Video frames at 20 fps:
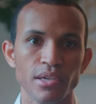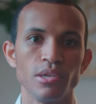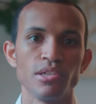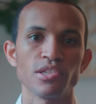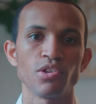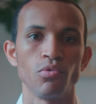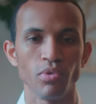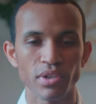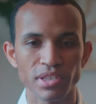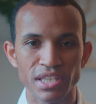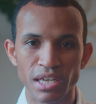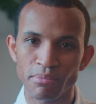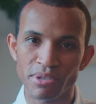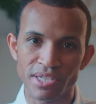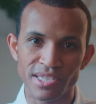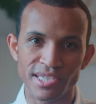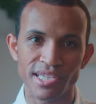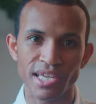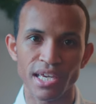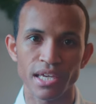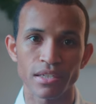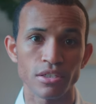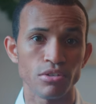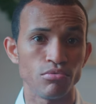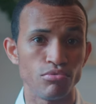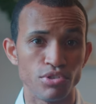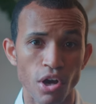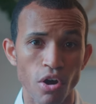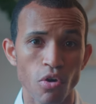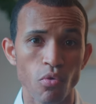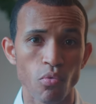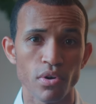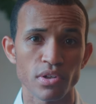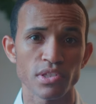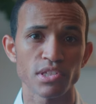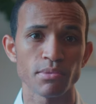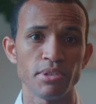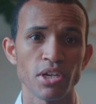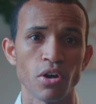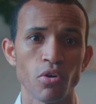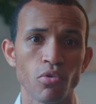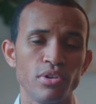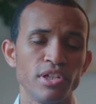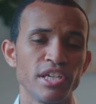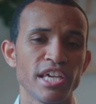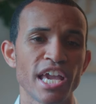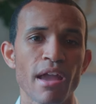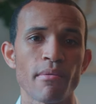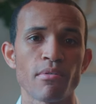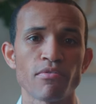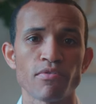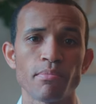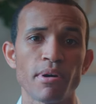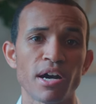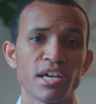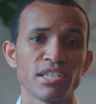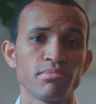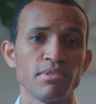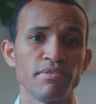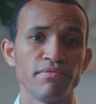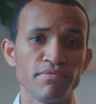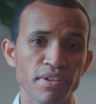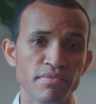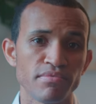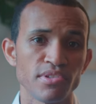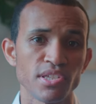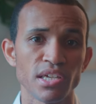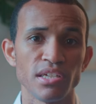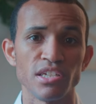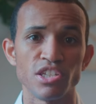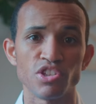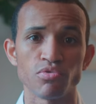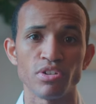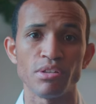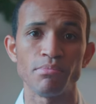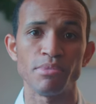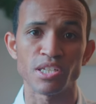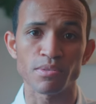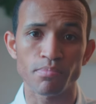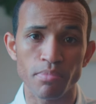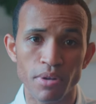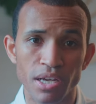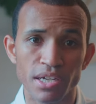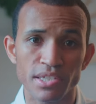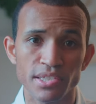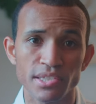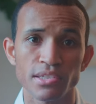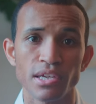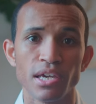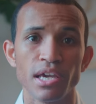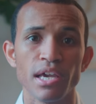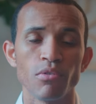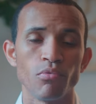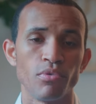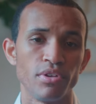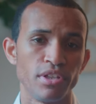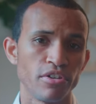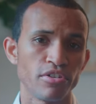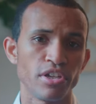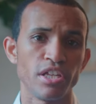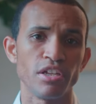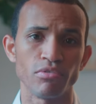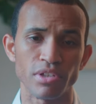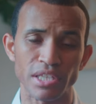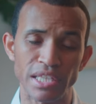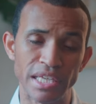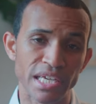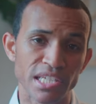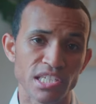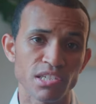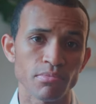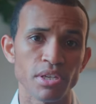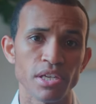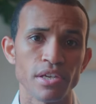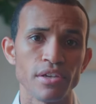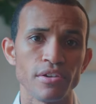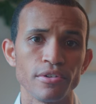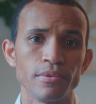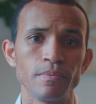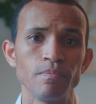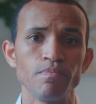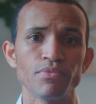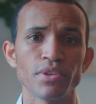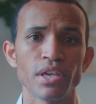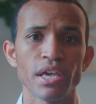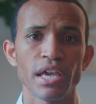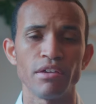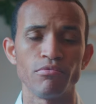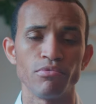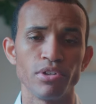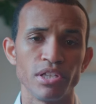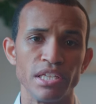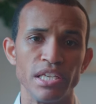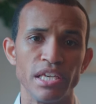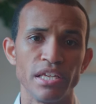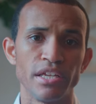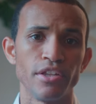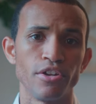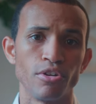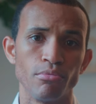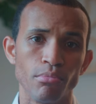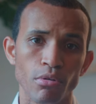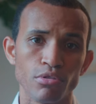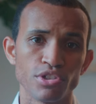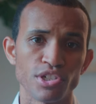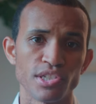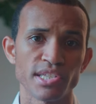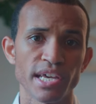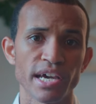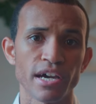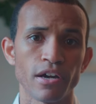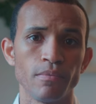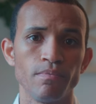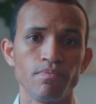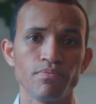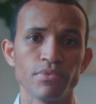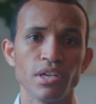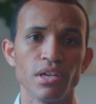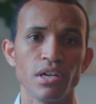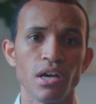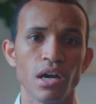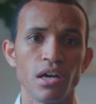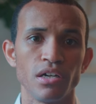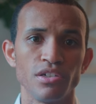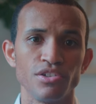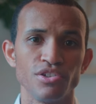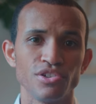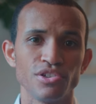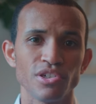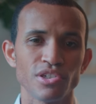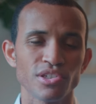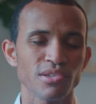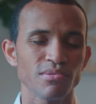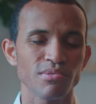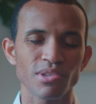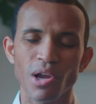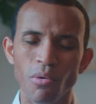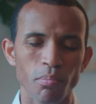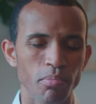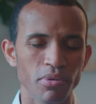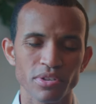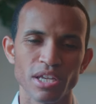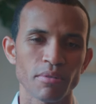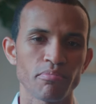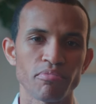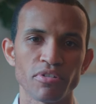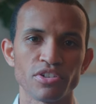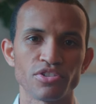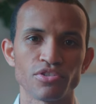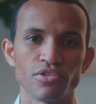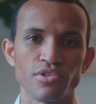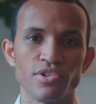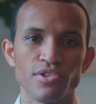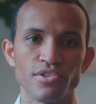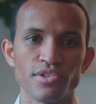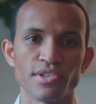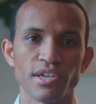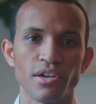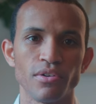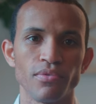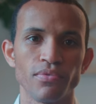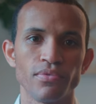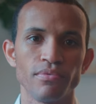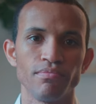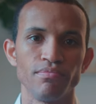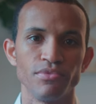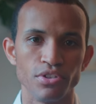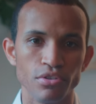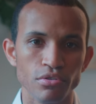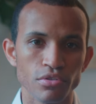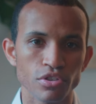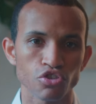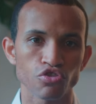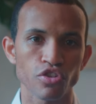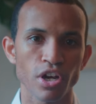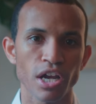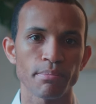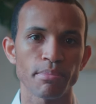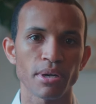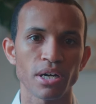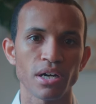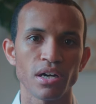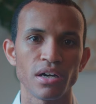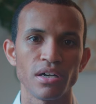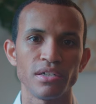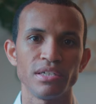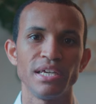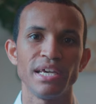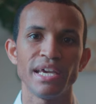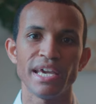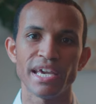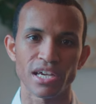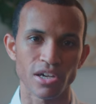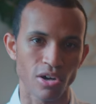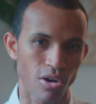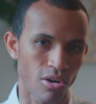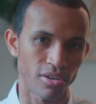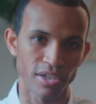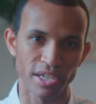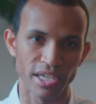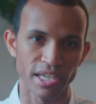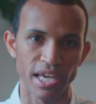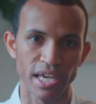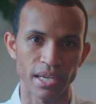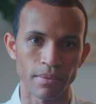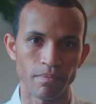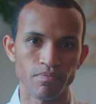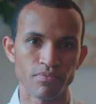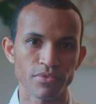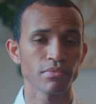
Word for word: So with that being said, you don't want to be holding the camera for possibly 15 to 20 minutes plus when they're getting really intimate here and really getting their emotions out. Uh, just don't put that pressure on yourself. Use a tripod and call it a day.